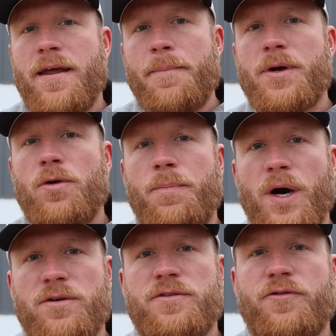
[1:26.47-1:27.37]
Typical
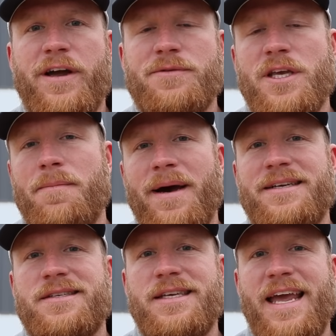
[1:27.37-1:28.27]
post frames that you
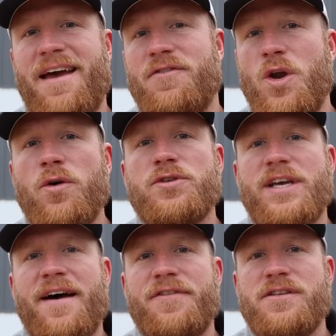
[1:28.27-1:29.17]
might see have no
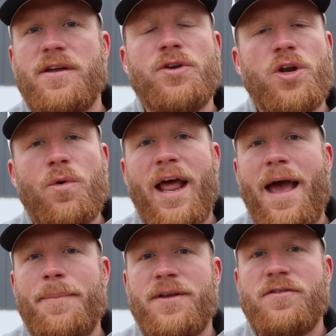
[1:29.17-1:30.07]
soffits, and you know what
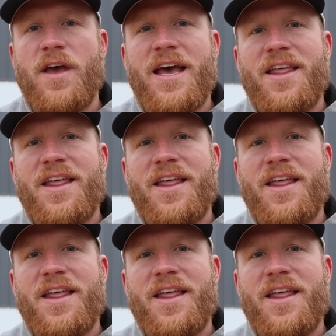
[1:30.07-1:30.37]
happens?